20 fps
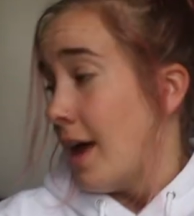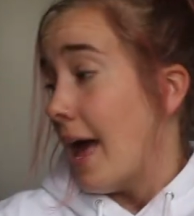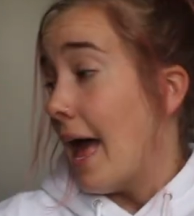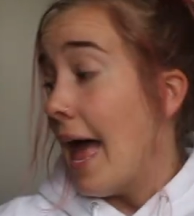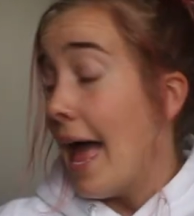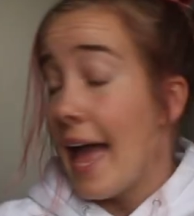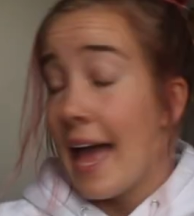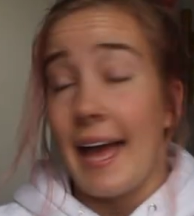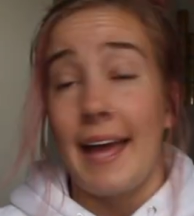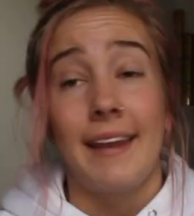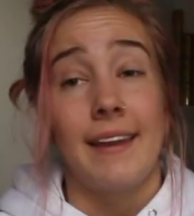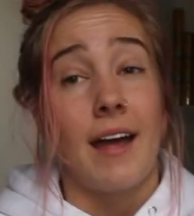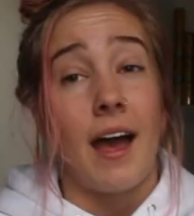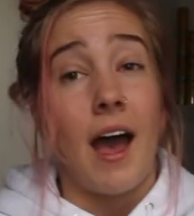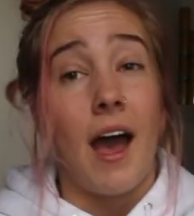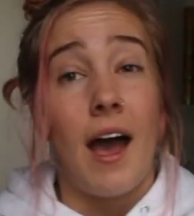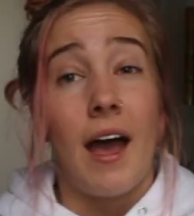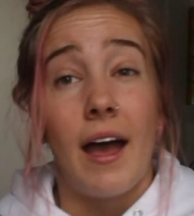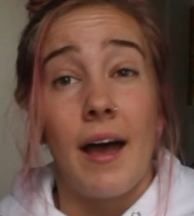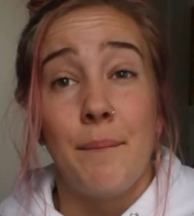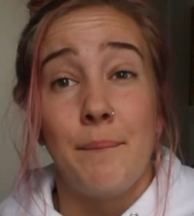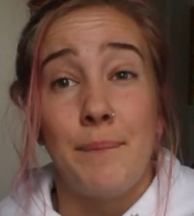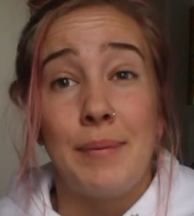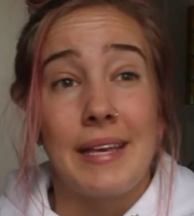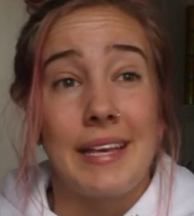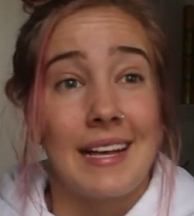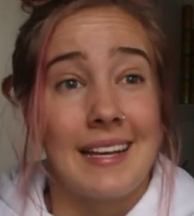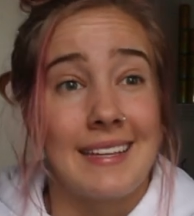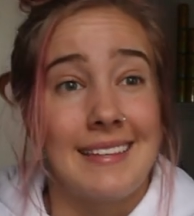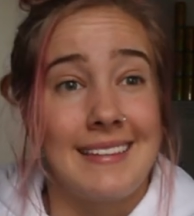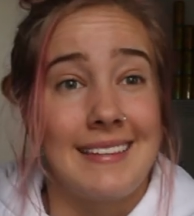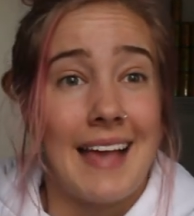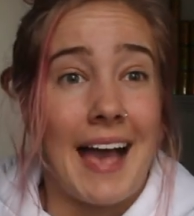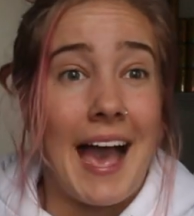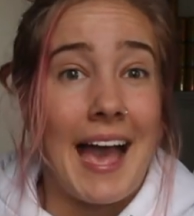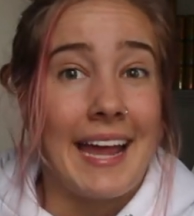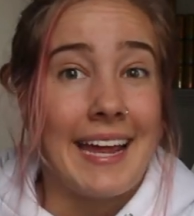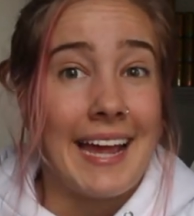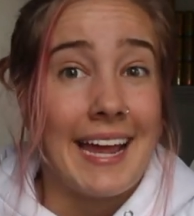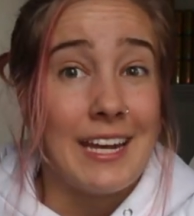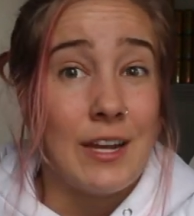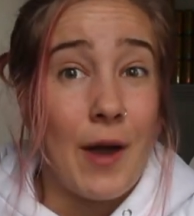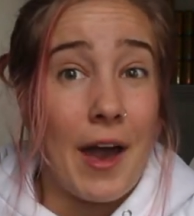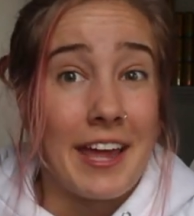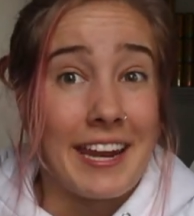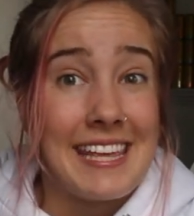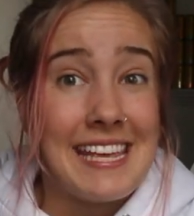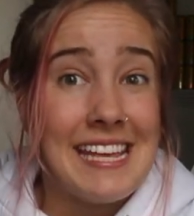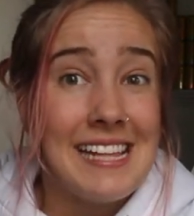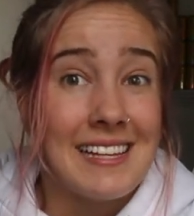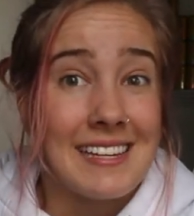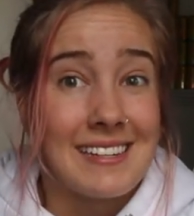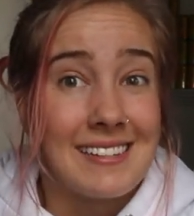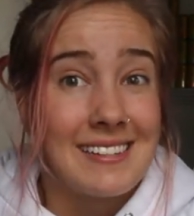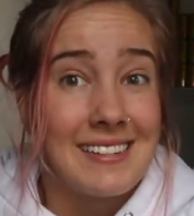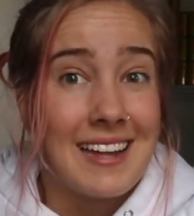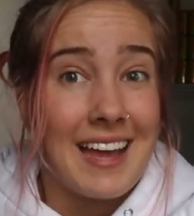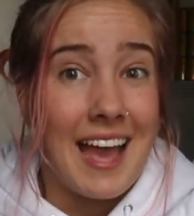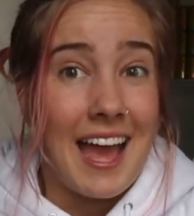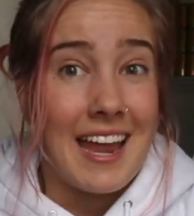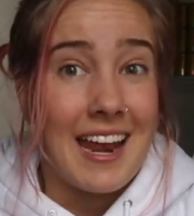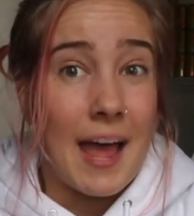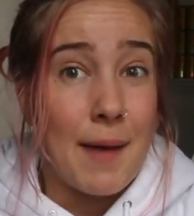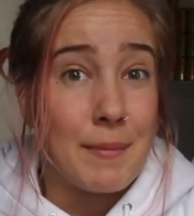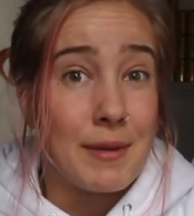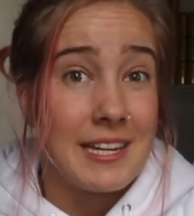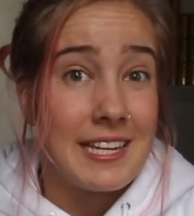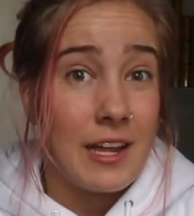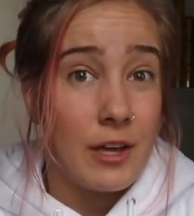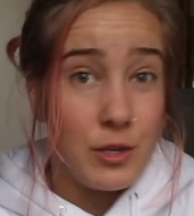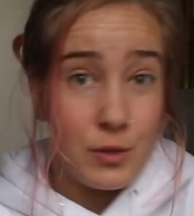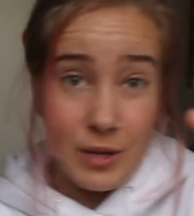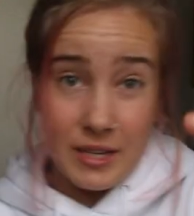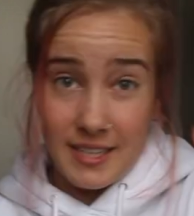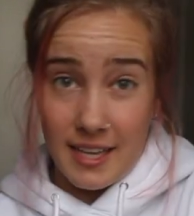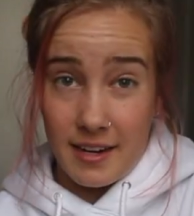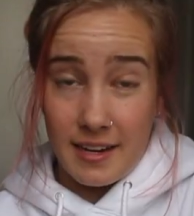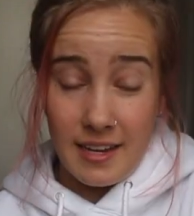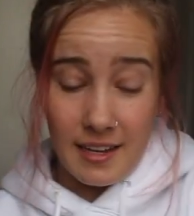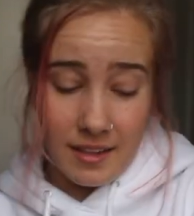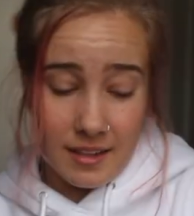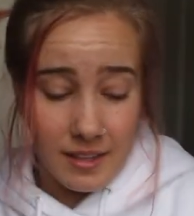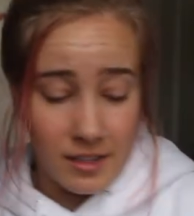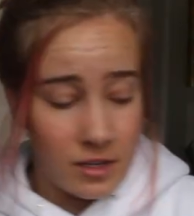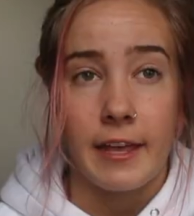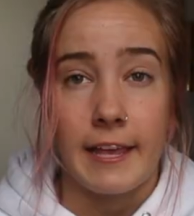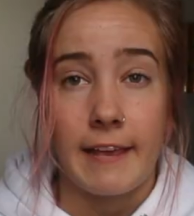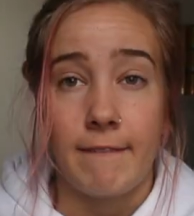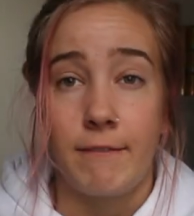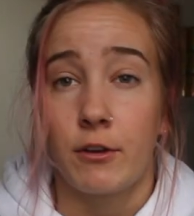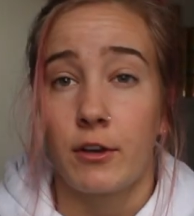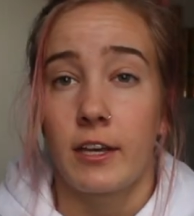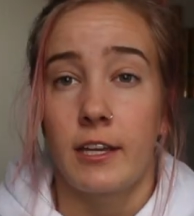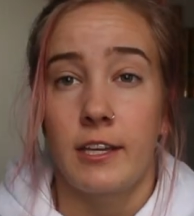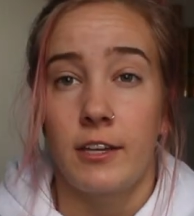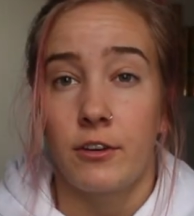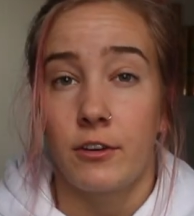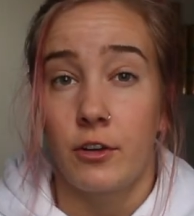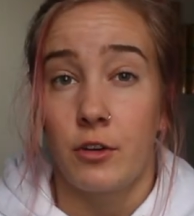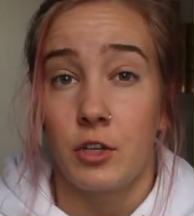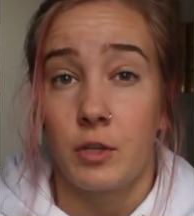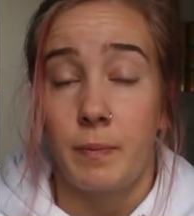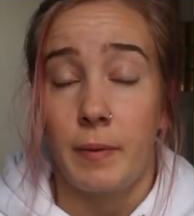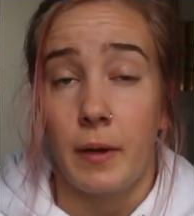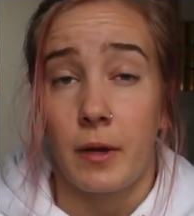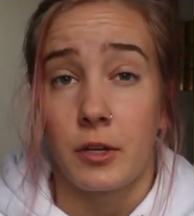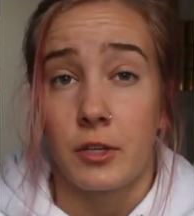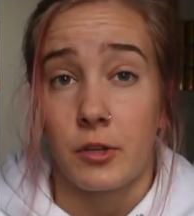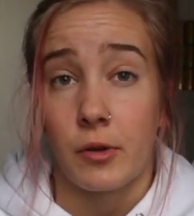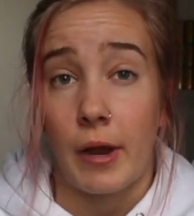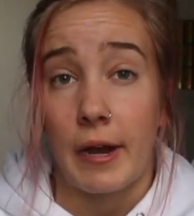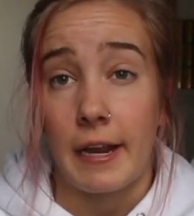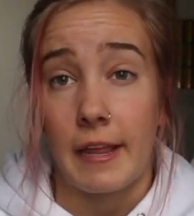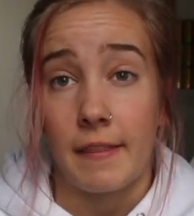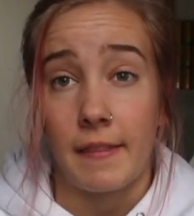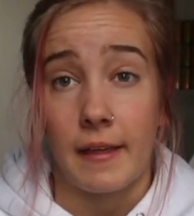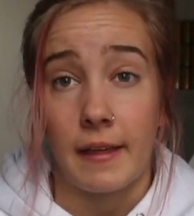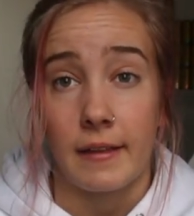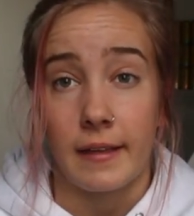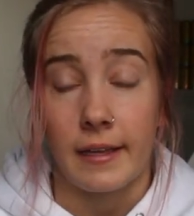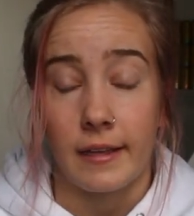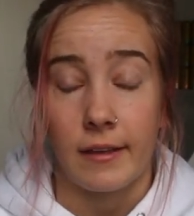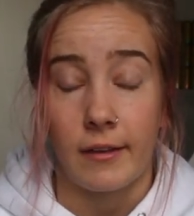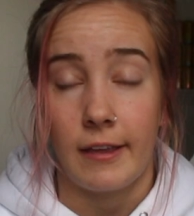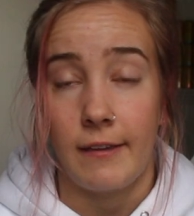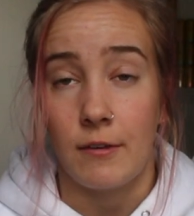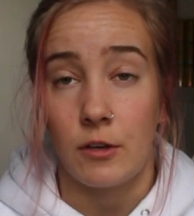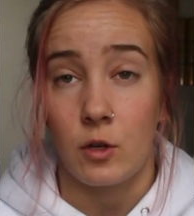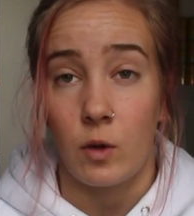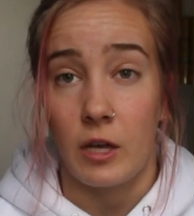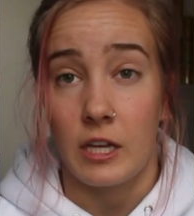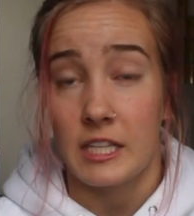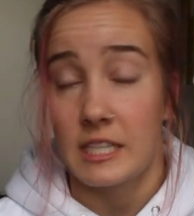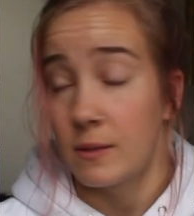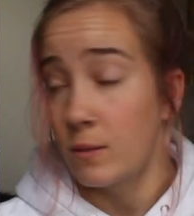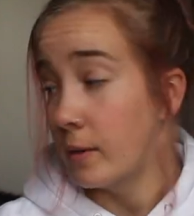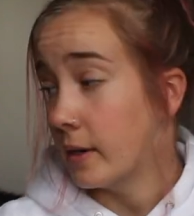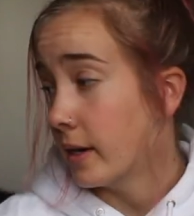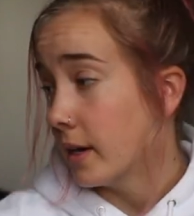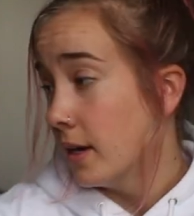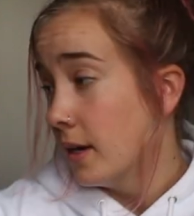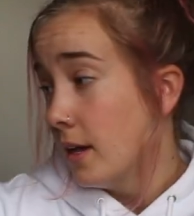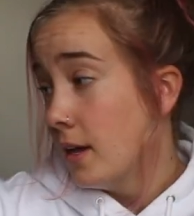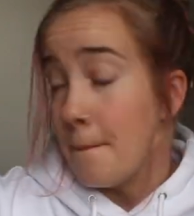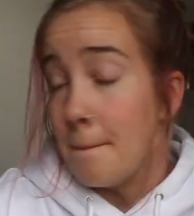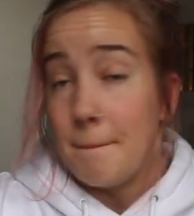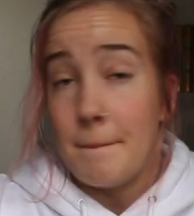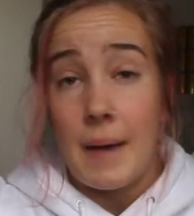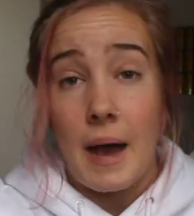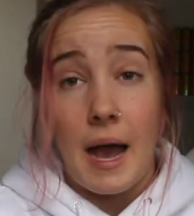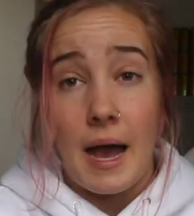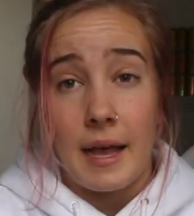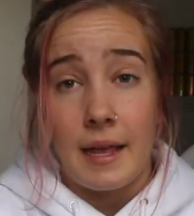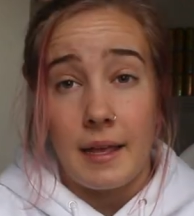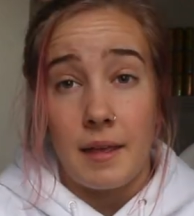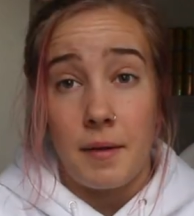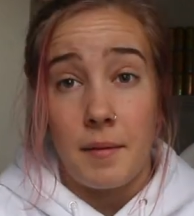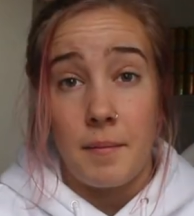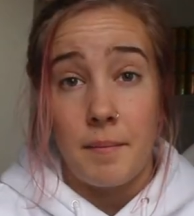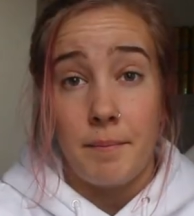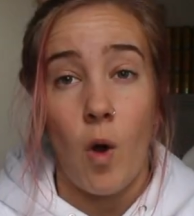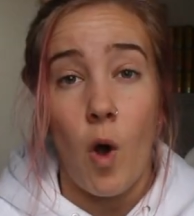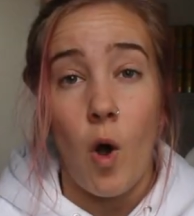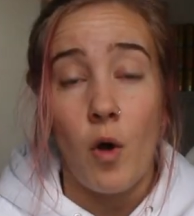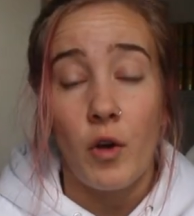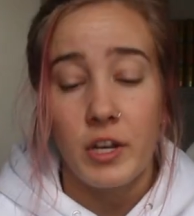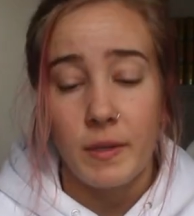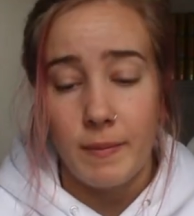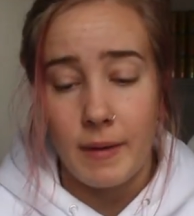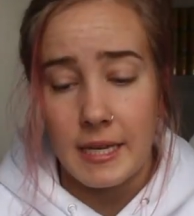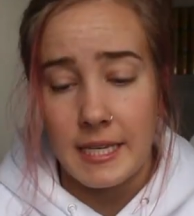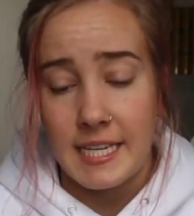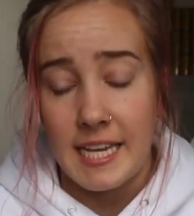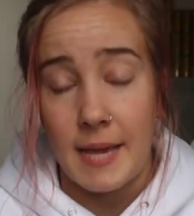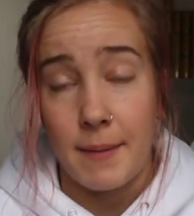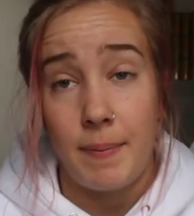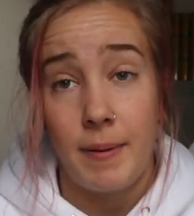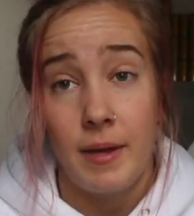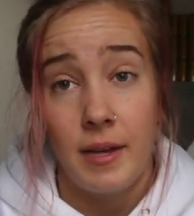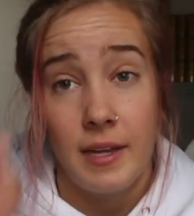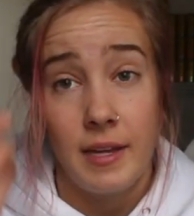And because I know how to heal it, and I'm gonna tell you guys how to heal it. If you're getting your nose pierced or anything, like even going somewhere, my ultimate tip